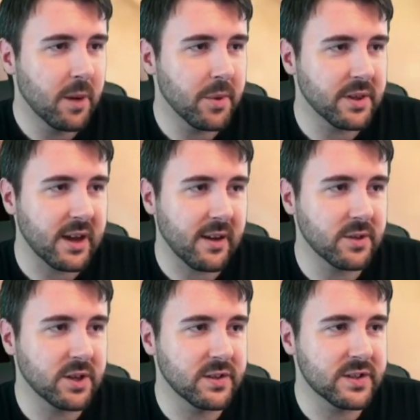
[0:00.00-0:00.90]
But yeah,
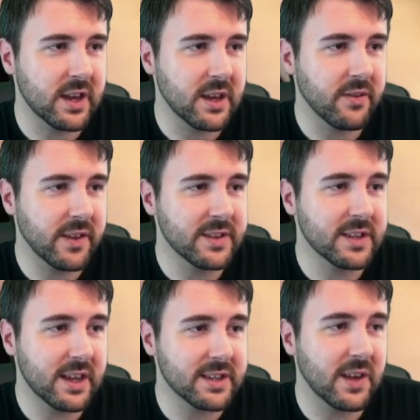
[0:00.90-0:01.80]
you can see this
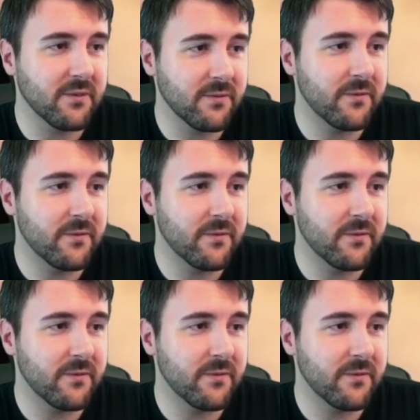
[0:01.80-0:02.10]
is a